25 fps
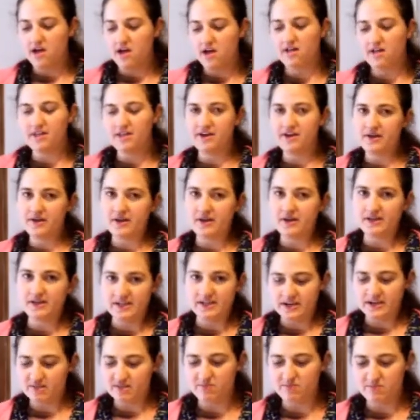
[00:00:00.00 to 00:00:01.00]
Although
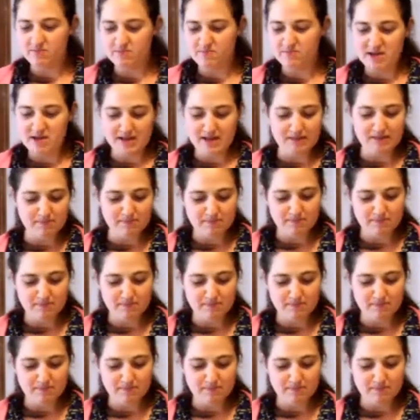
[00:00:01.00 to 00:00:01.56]
it would be